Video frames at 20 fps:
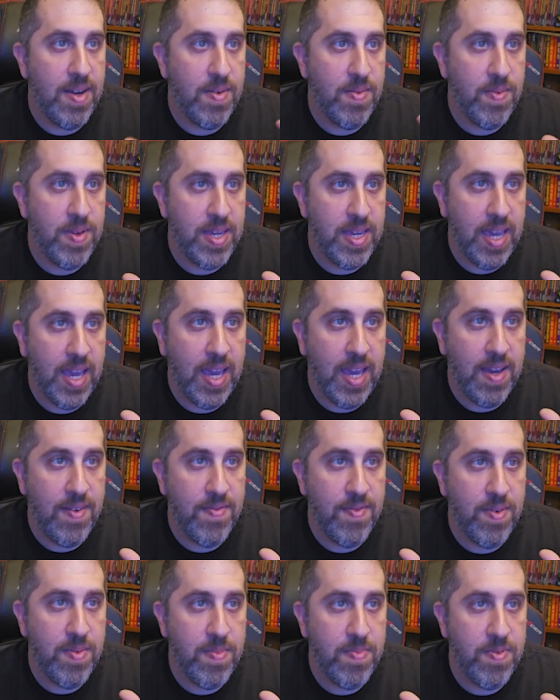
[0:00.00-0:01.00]
We
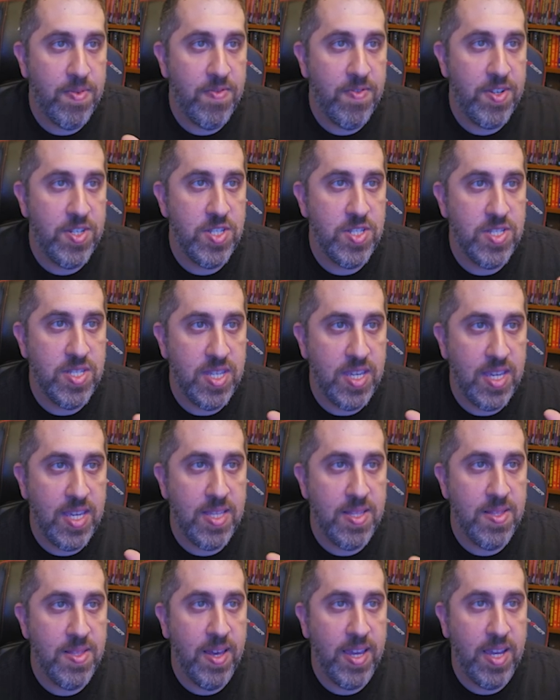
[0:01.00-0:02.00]
have proficiency
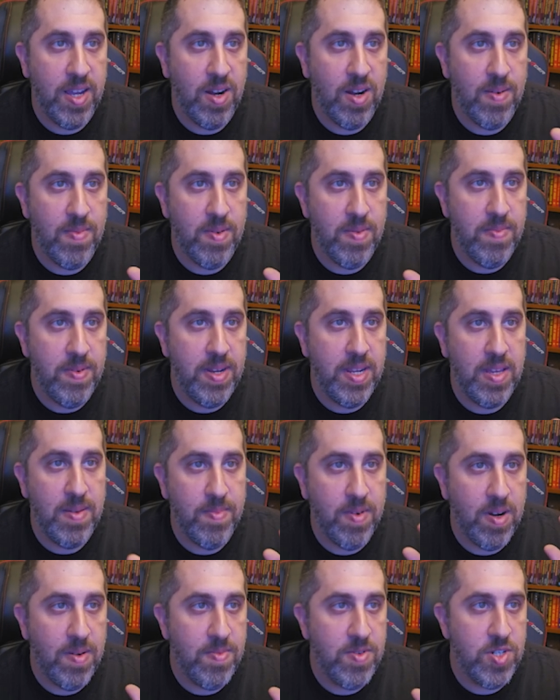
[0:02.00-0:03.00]
in light armor,
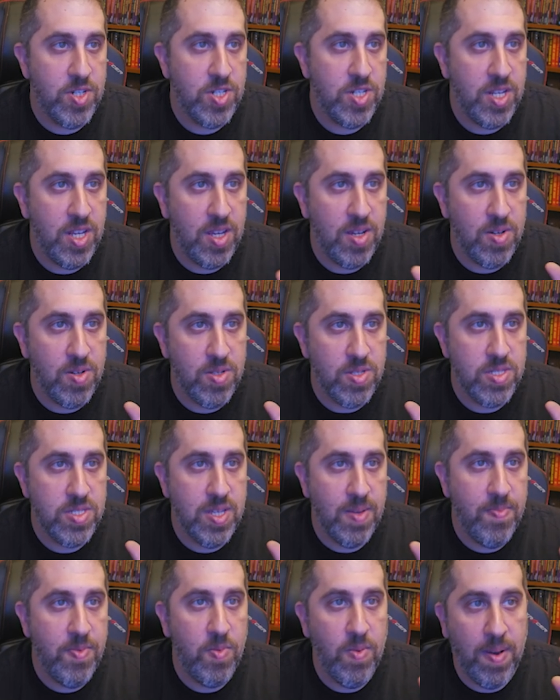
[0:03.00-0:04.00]
medium armor, shield,
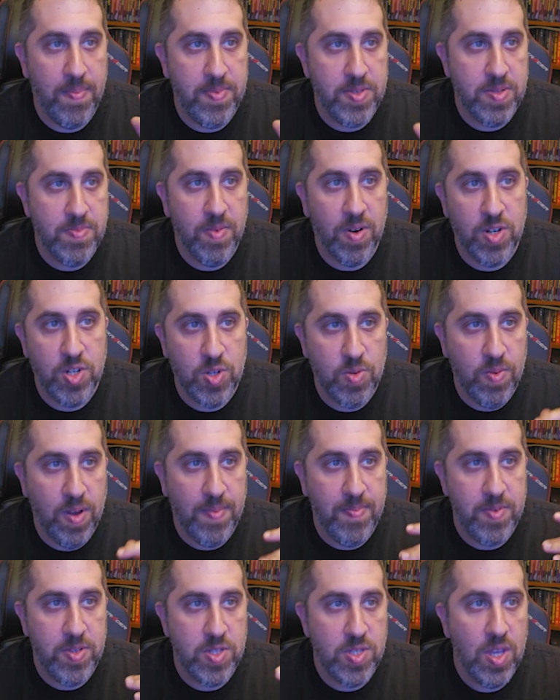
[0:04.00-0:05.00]
simple weapons, martial
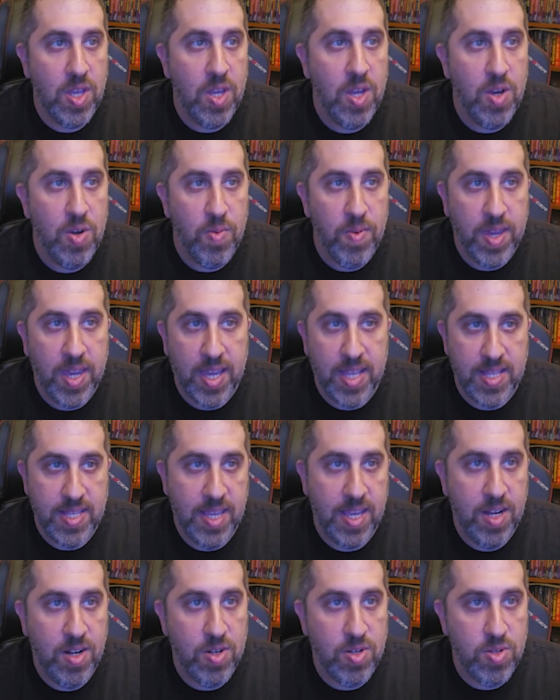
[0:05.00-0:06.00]
weapons. We get
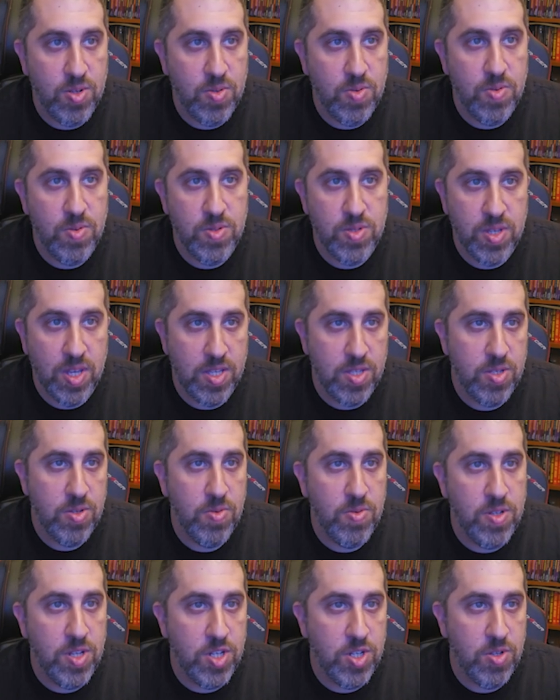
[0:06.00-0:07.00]
tinker tools and
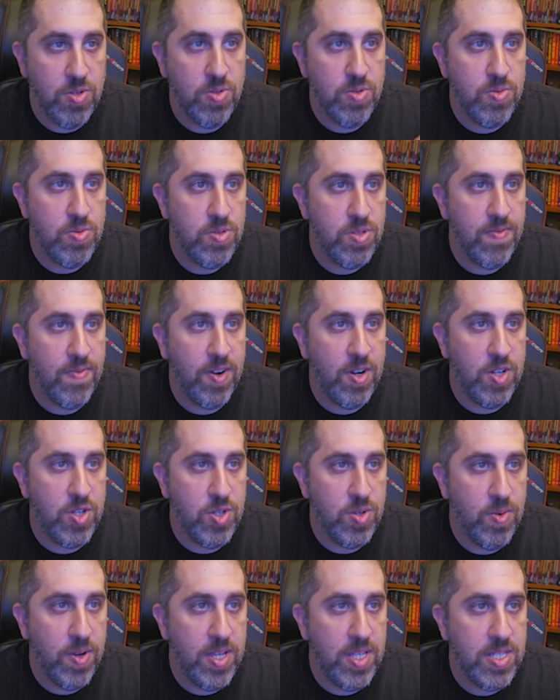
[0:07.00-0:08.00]
2 additional tools of our
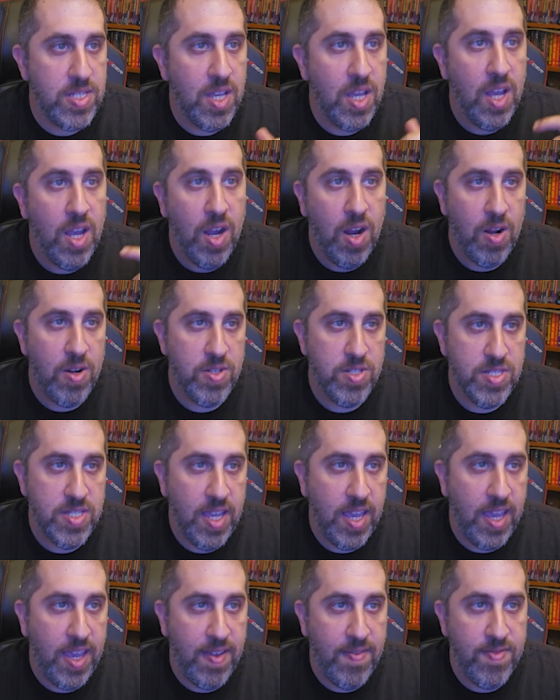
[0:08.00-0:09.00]
choice. Our
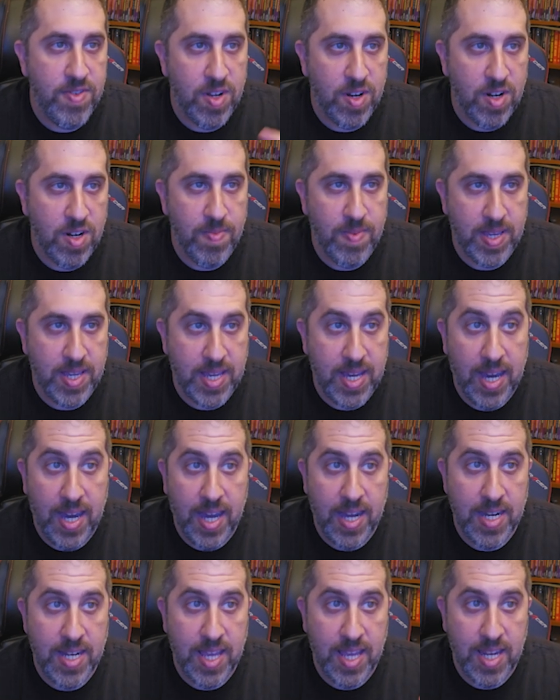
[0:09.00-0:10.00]
saves are going to be
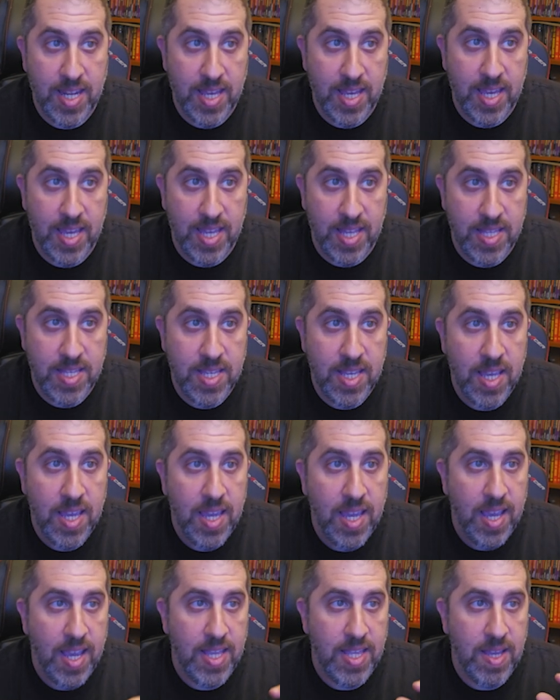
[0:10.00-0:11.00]
con and int,
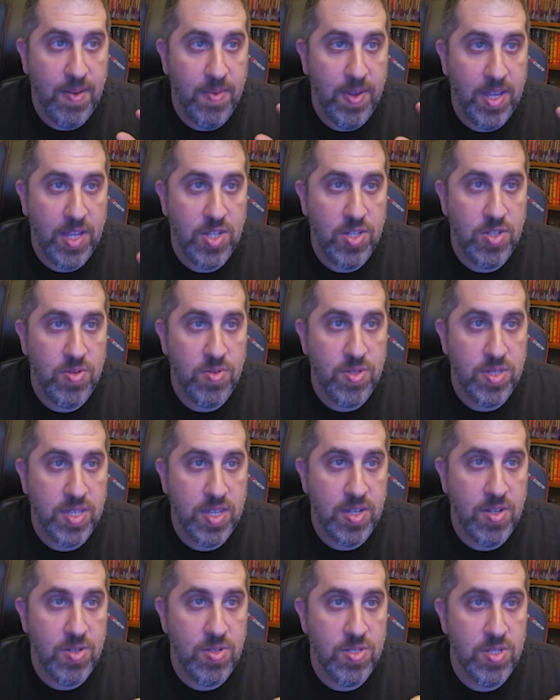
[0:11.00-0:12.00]
and then we can choose
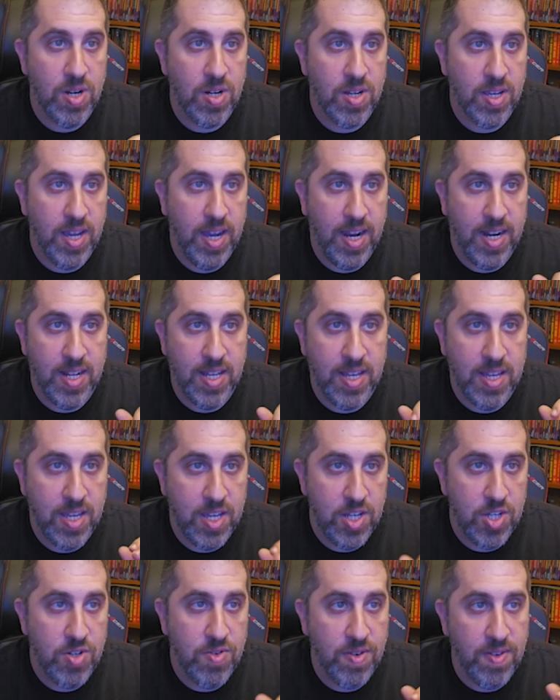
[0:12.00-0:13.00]
skills arcana,
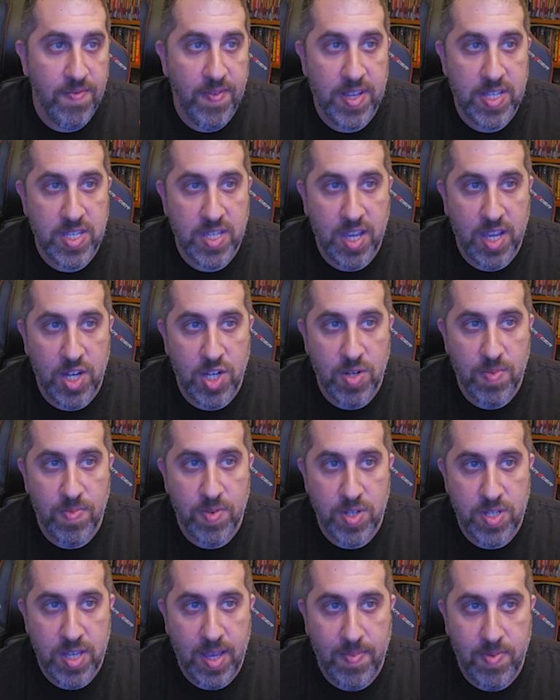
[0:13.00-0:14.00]
history, investigation,
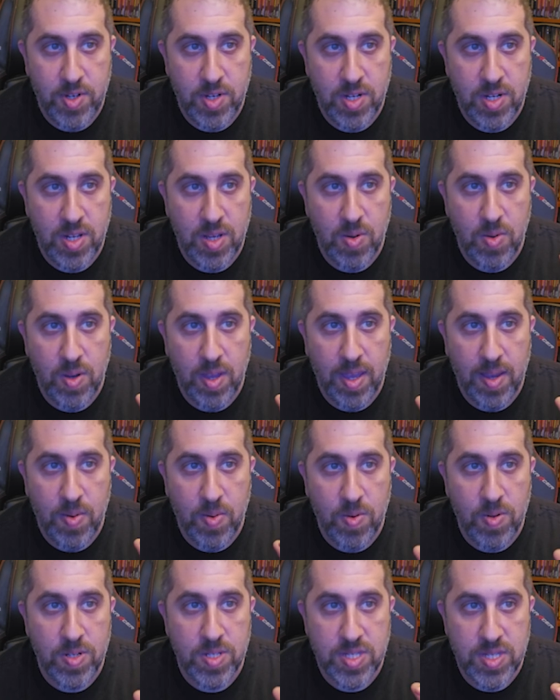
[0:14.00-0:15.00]
perception,
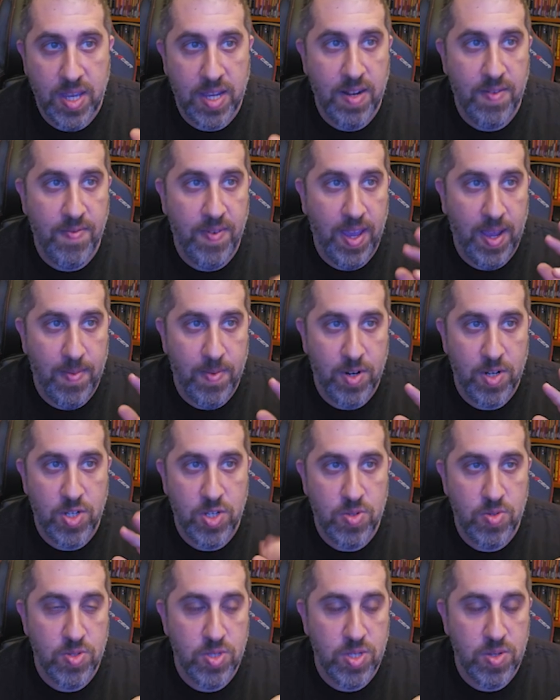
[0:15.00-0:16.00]
or sleight of hand. We're going to
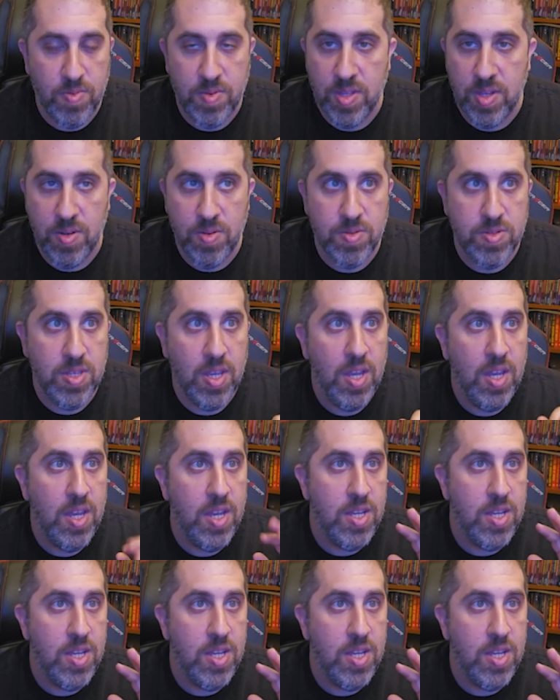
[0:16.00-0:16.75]
choose 2 of those.